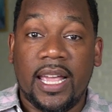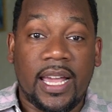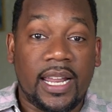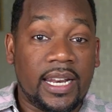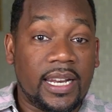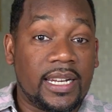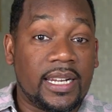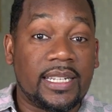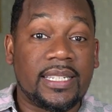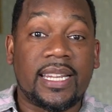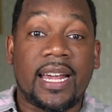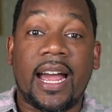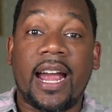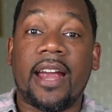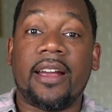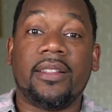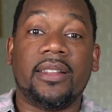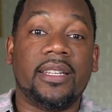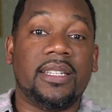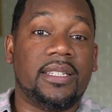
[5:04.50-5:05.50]
and an
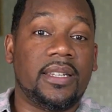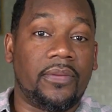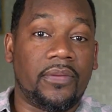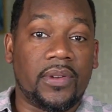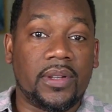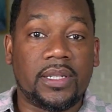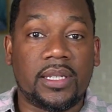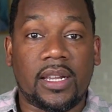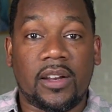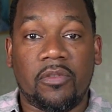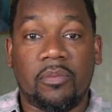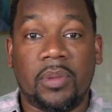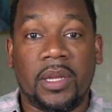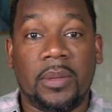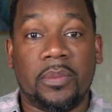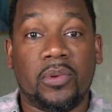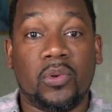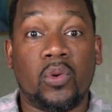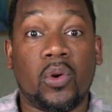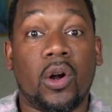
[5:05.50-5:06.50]
entirely different set of
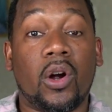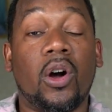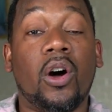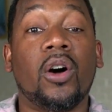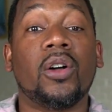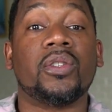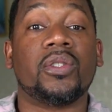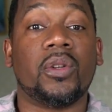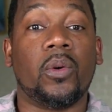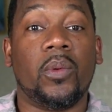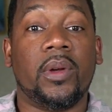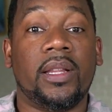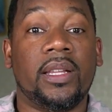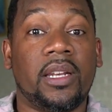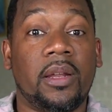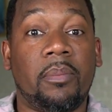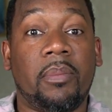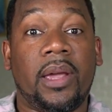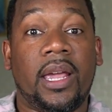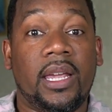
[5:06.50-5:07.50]
people who are also willing
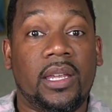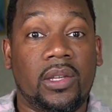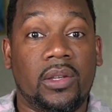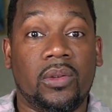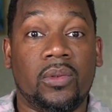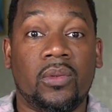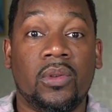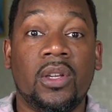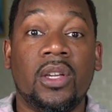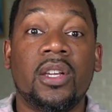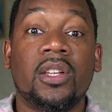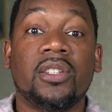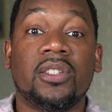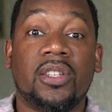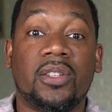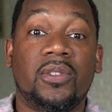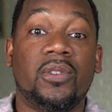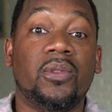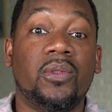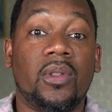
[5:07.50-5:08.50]
to pay you to
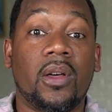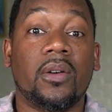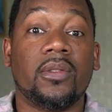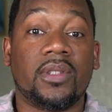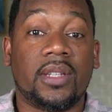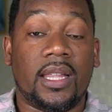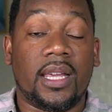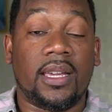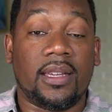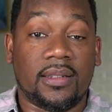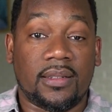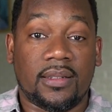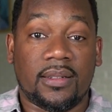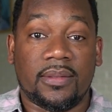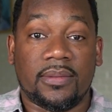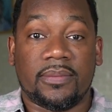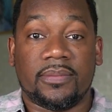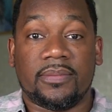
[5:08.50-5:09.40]
do those things.